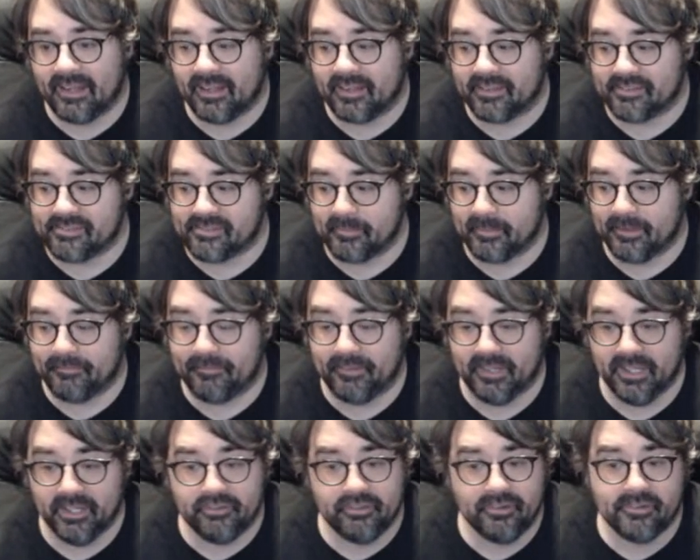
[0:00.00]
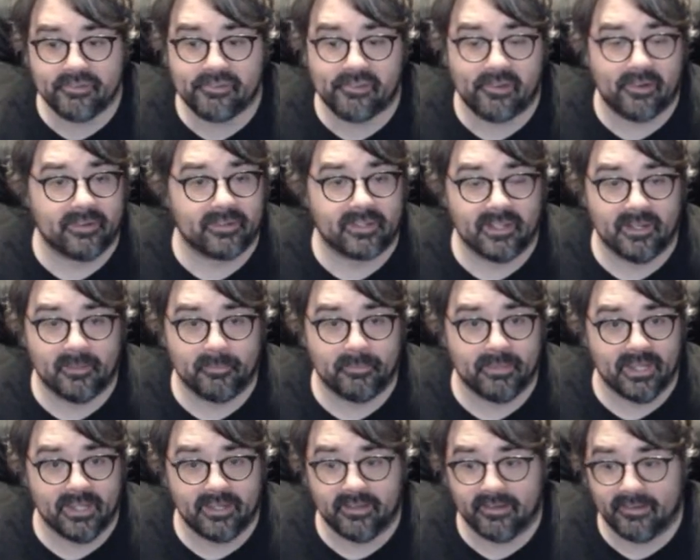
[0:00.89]
Some of the features aren't going to
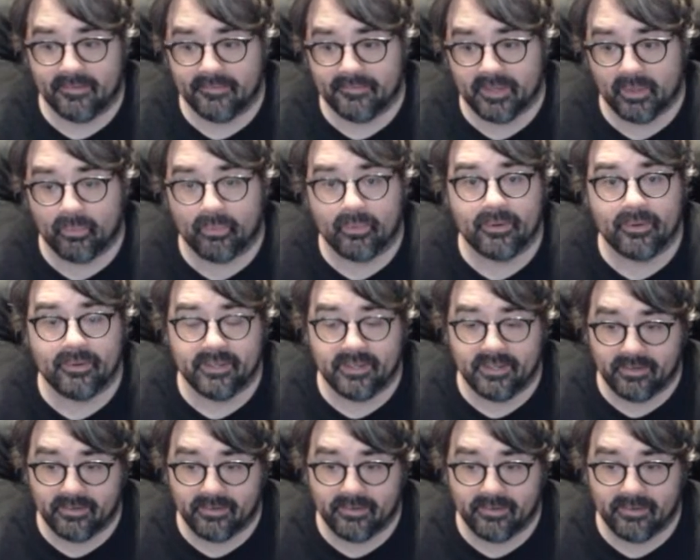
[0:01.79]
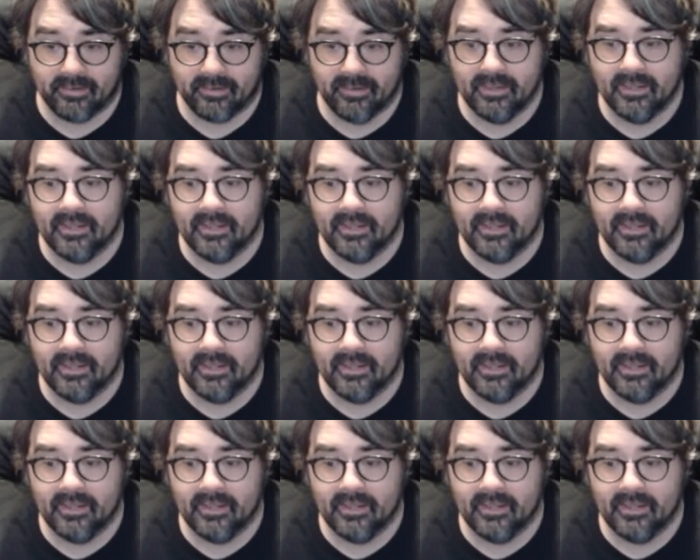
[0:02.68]
be here that were here.